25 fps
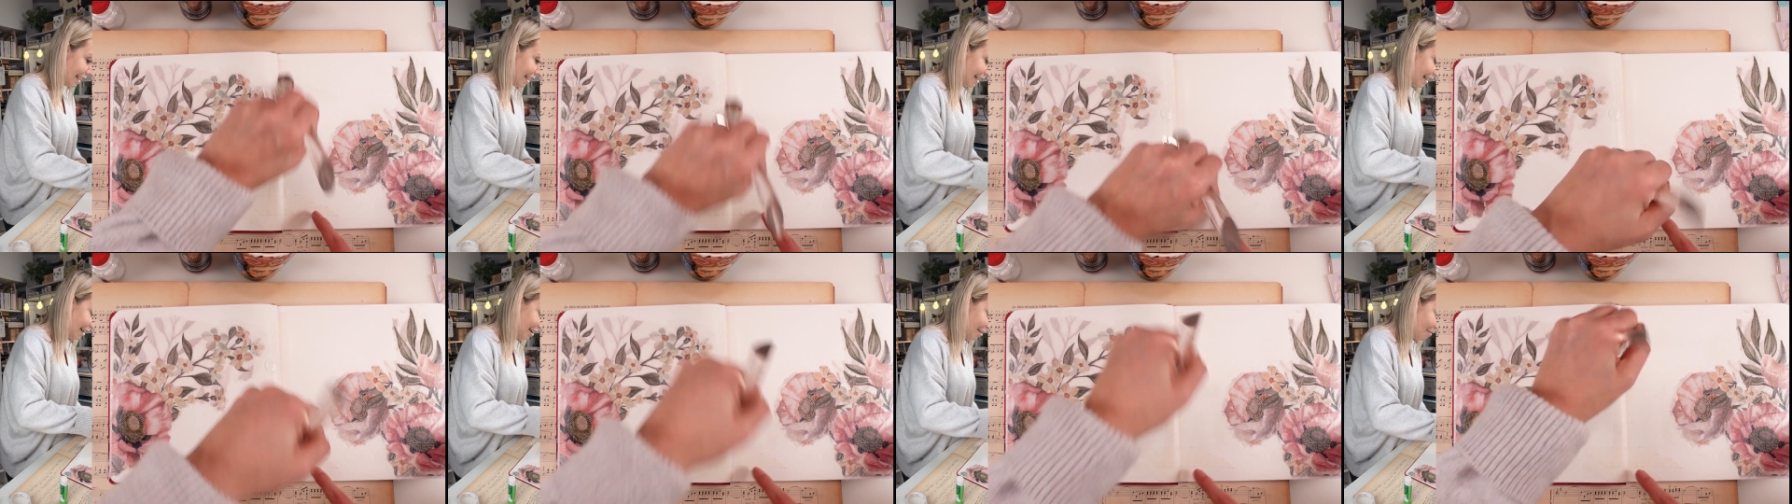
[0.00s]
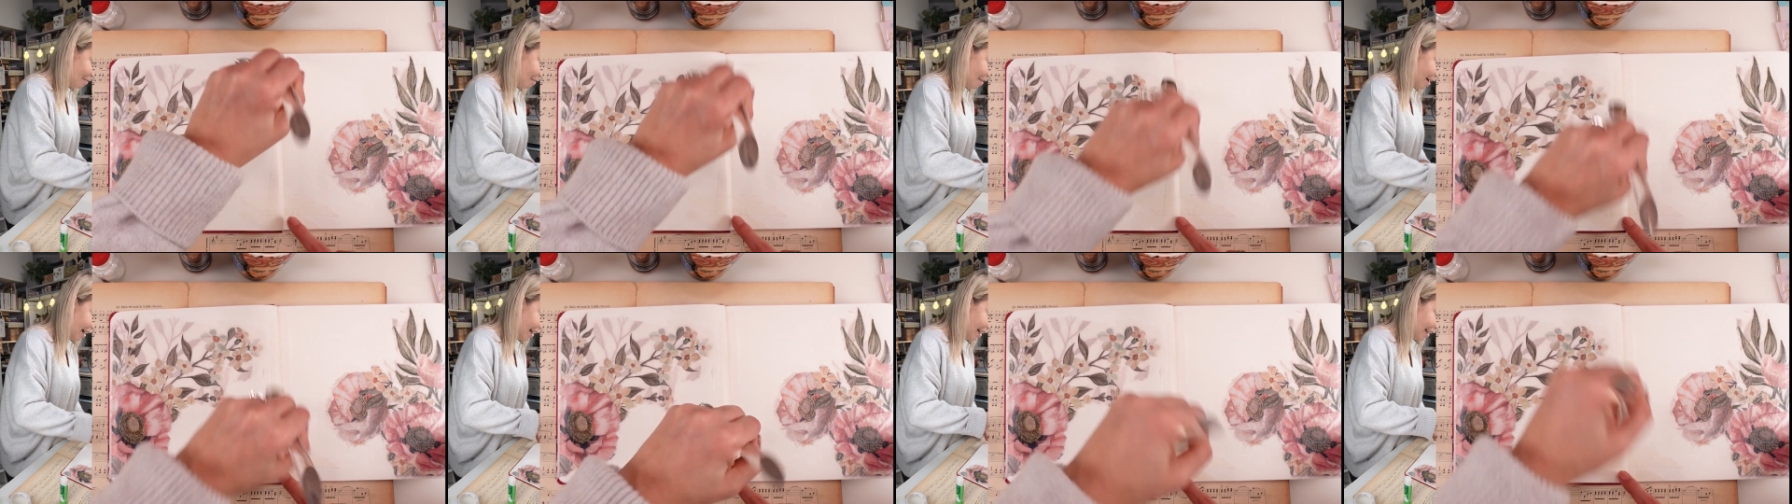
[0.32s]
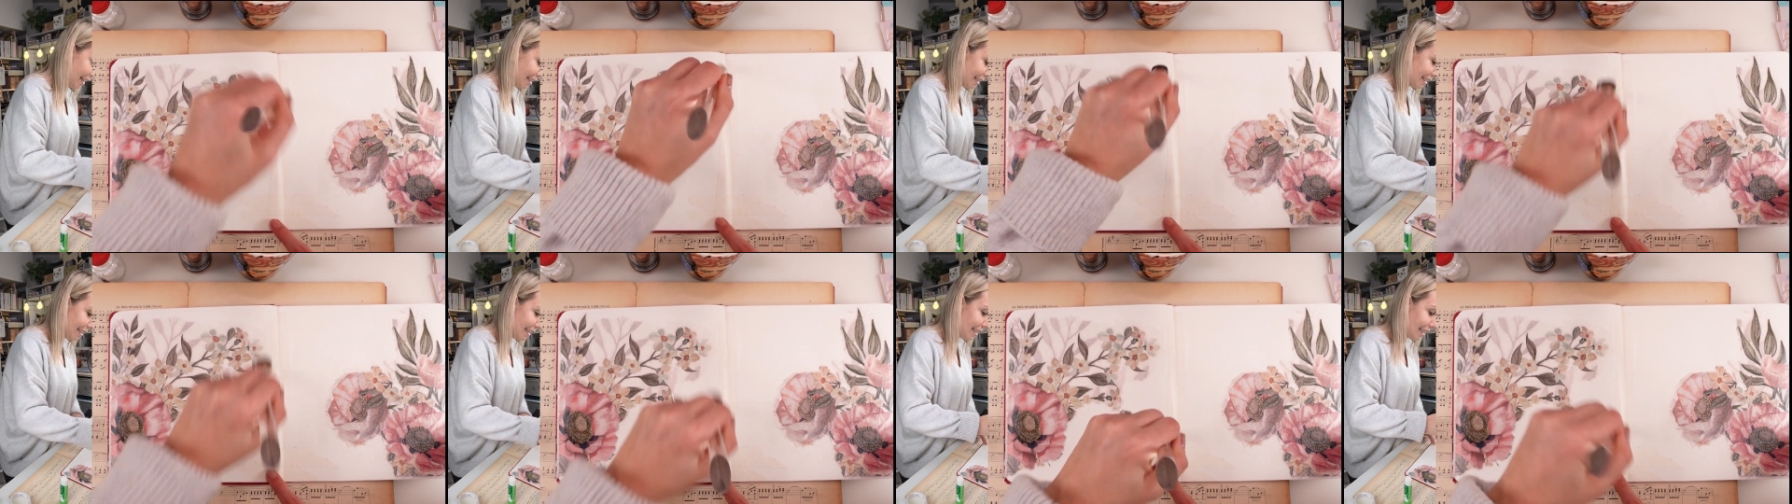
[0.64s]
come back
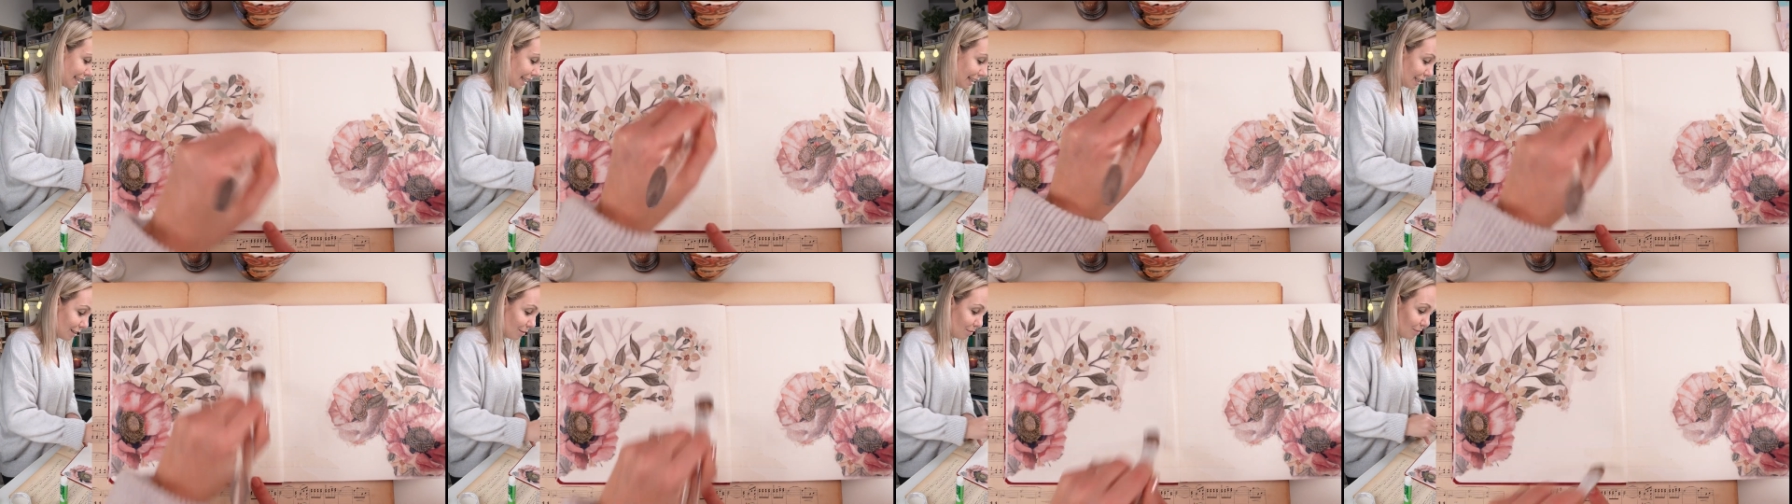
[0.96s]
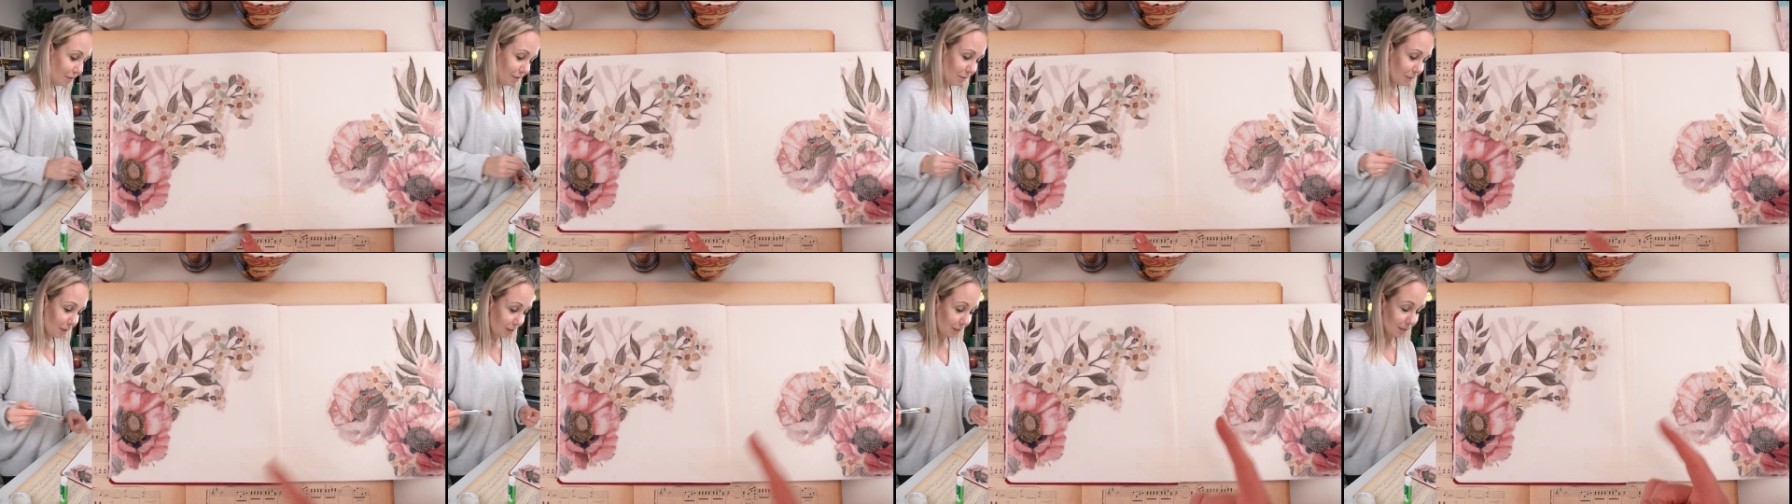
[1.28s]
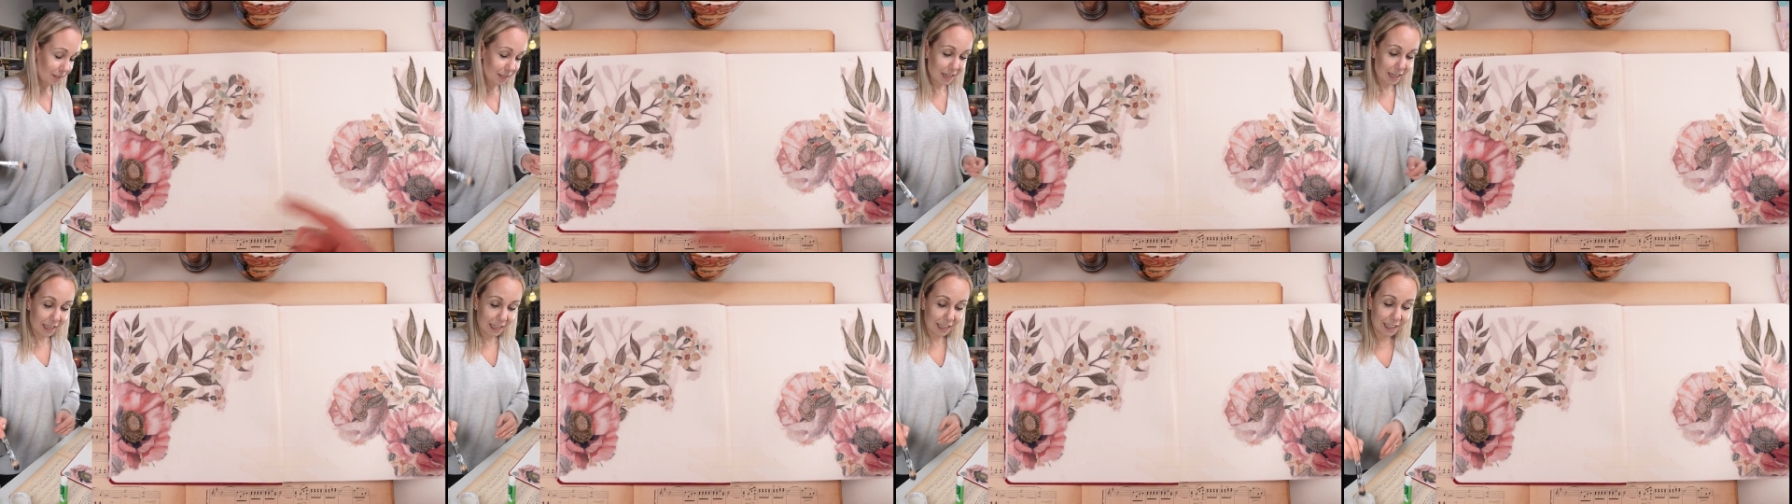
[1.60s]
and see it,
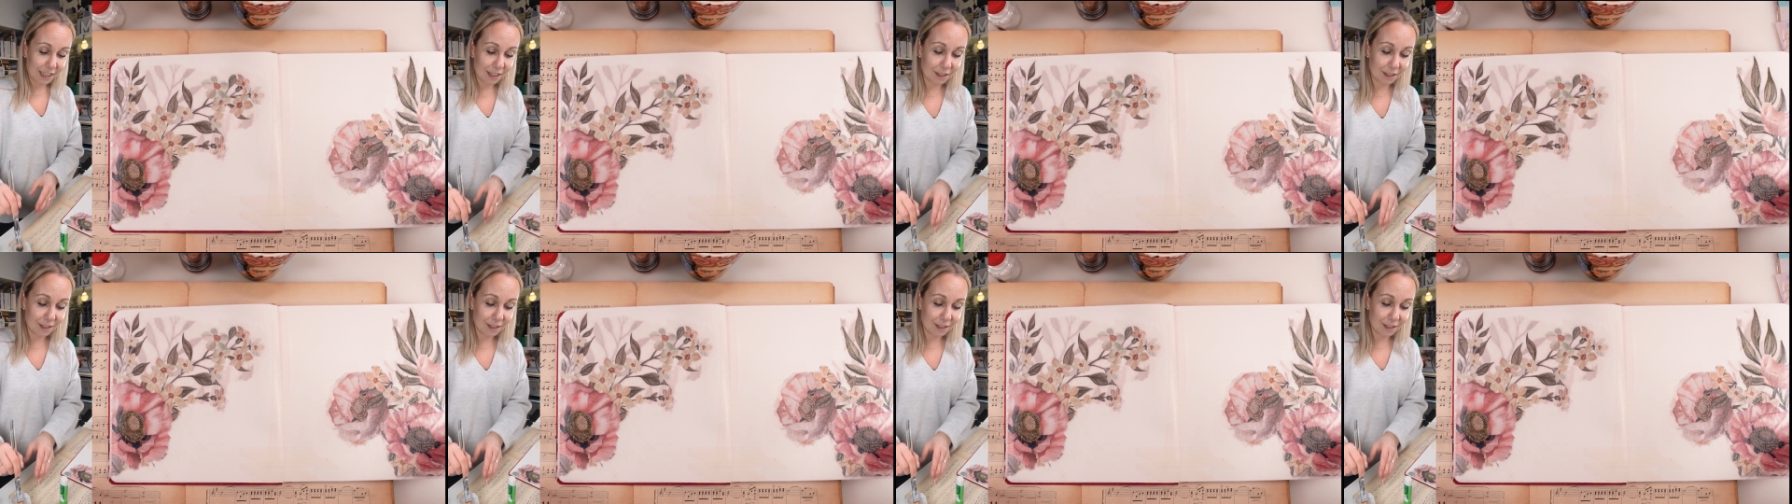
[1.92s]
because like,